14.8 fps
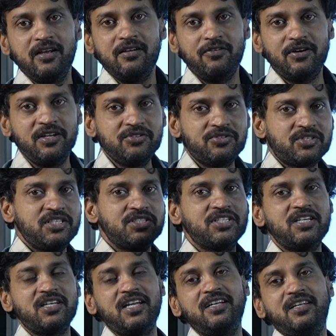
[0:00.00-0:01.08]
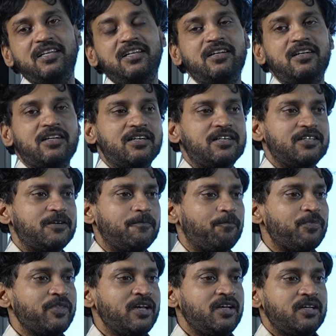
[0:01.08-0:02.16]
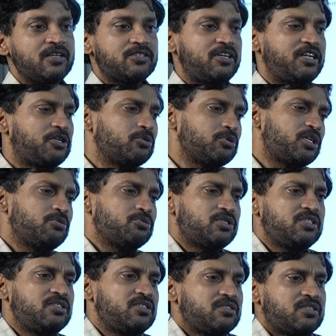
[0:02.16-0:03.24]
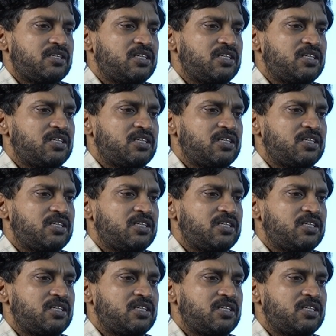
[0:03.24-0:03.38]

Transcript: For instance, in 2000,